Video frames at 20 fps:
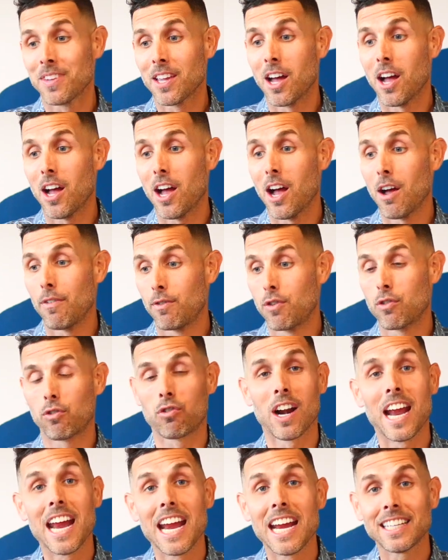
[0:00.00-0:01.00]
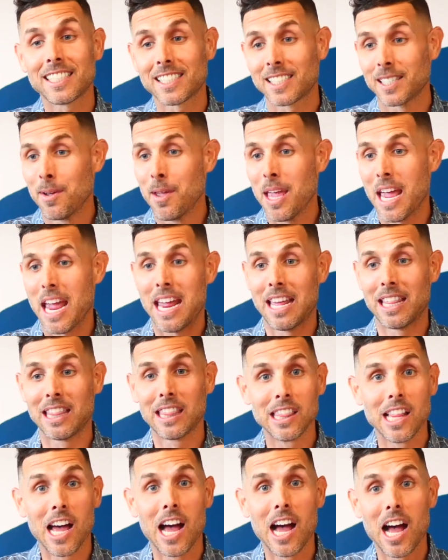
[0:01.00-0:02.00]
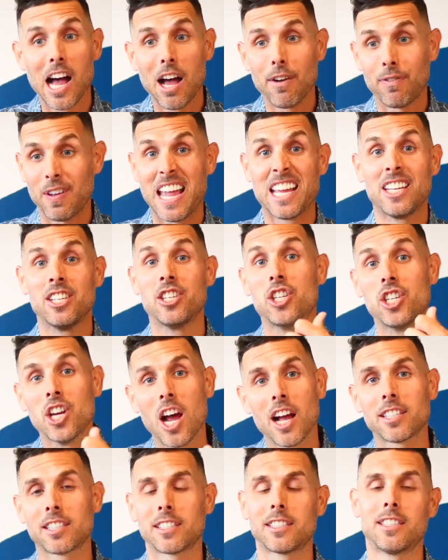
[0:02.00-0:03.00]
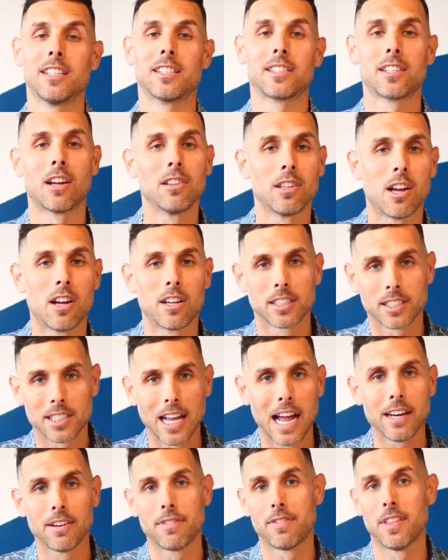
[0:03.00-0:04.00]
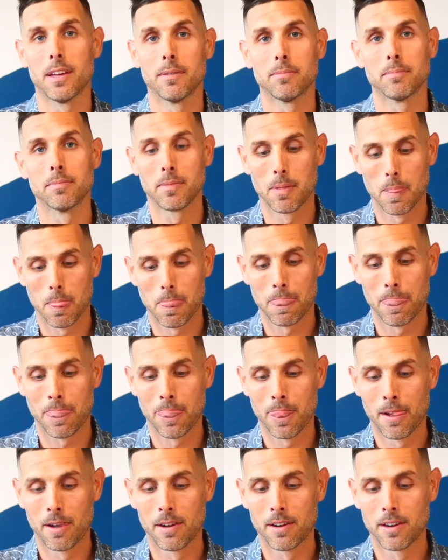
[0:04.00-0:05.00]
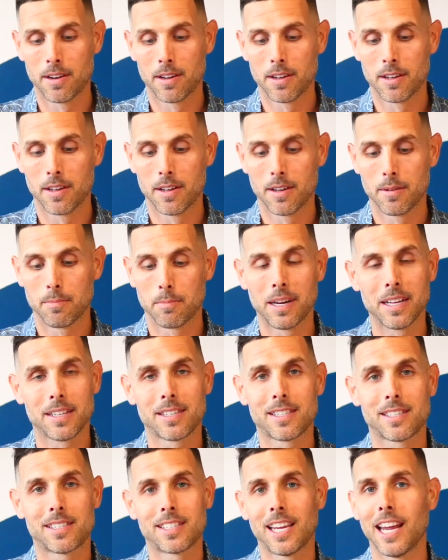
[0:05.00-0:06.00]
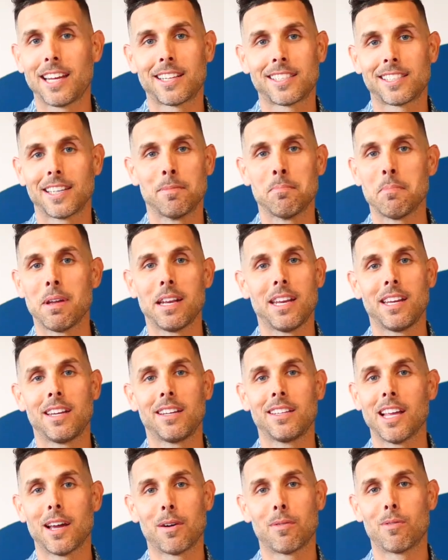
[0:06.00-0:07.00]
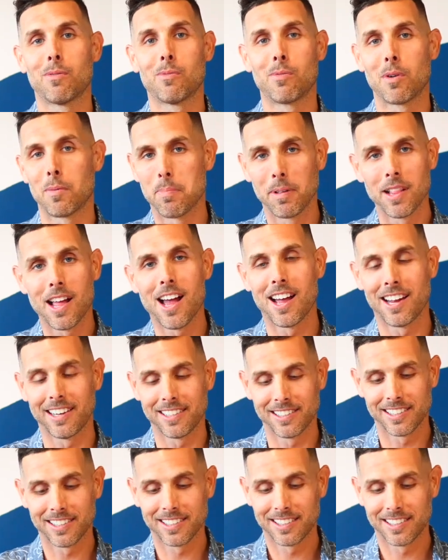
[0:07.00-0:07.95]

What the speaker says: of grace and love and justice alongside of them. But it takes admitting that we're blind.